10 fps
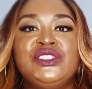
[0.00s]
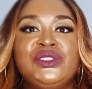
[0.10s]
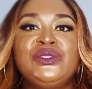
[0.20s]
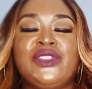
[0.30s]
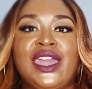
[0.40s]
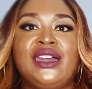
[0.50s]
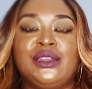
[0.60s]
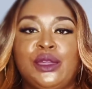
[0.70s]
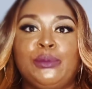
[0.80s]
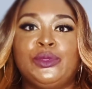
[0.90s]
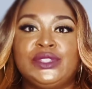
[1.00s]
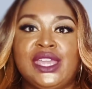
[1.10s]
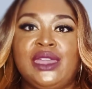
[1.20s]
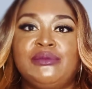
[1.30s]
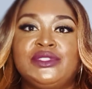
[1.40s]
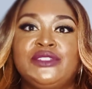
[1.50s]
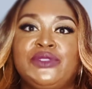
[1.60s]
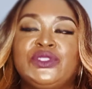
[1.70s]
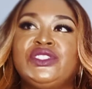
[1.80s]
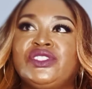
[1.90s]
do that a couple times
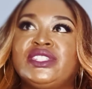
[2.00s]
versus